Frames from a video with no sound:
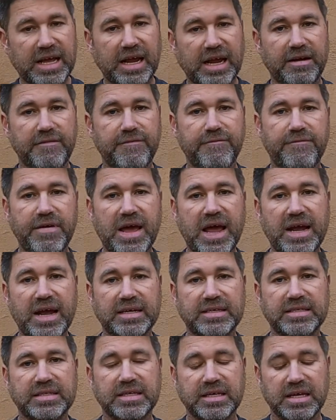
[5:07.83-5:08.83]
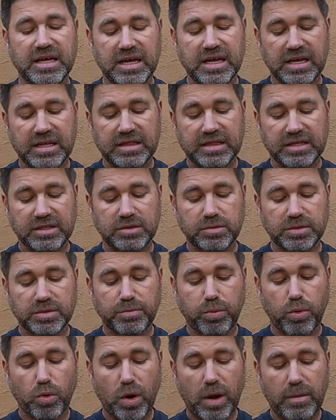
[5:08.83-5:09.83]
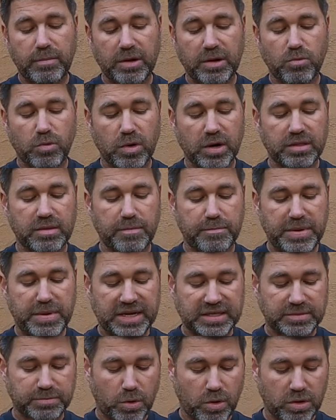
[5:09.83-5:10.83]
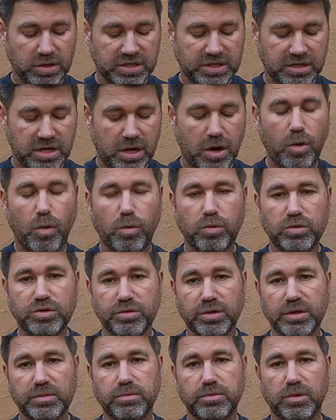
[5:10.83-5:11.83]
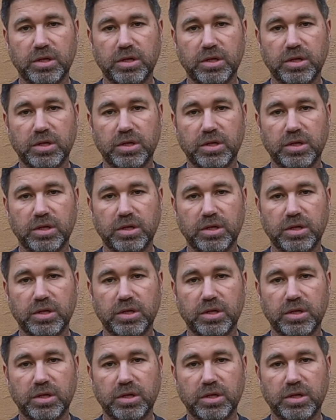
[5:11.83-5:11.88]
In fact, this was probably one of the best parts of the whole trip,